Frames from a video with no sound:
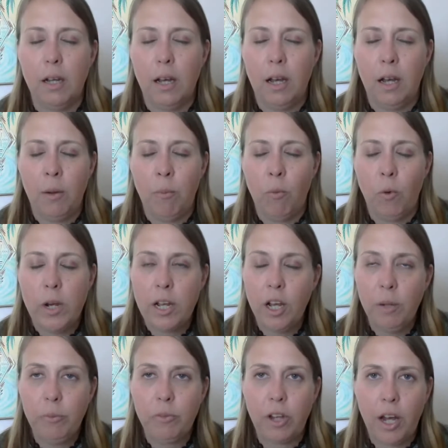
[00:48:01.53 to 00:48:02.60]
what
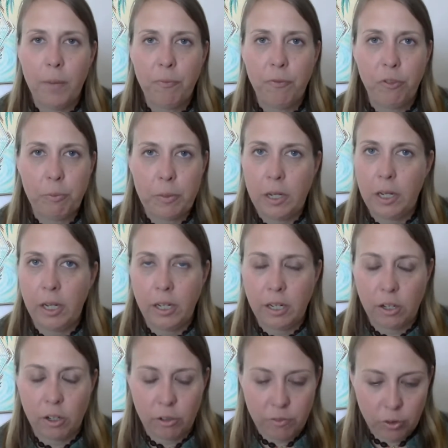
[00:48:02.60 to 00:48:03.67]
comes up for
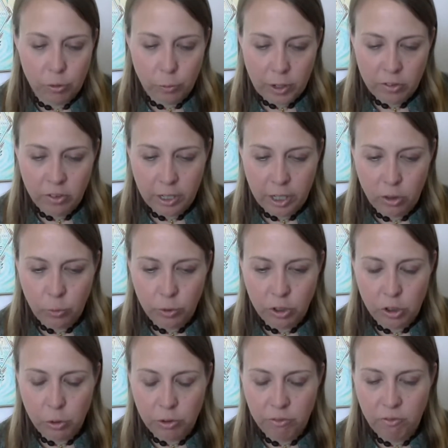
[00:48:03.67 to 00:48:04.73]
me, if this resonates
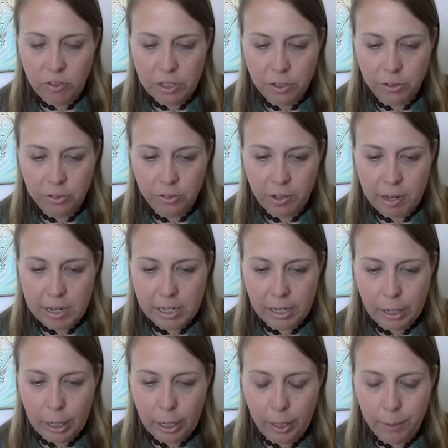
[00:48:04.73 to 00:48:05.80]
with you, it feels like
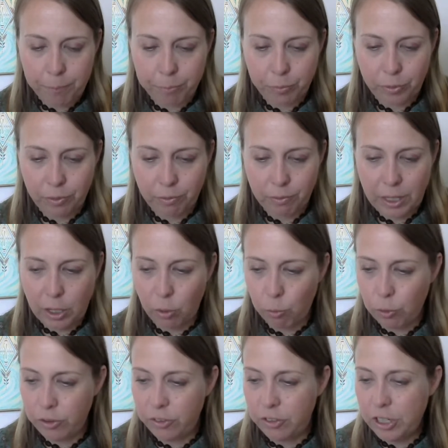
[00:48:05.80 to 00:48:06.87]
a
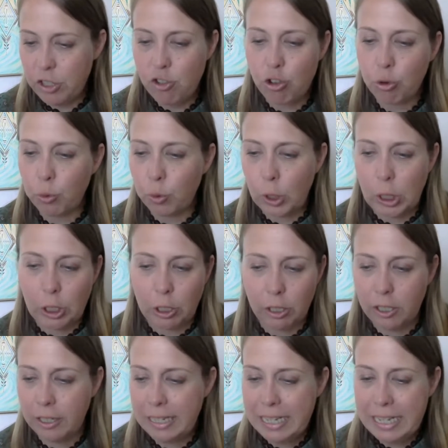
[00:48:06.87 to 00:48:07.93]

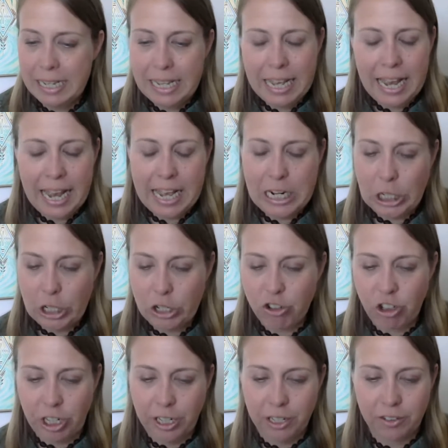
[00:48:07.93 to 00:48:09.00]
residual
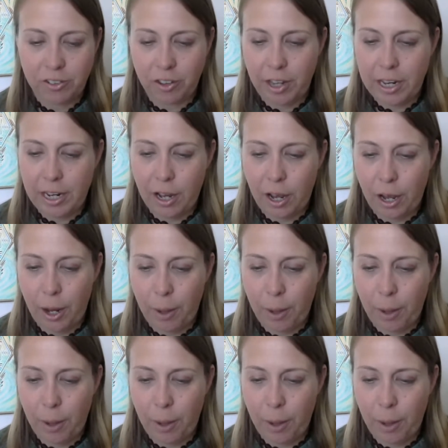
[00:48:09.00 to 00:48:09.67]
energy. It's like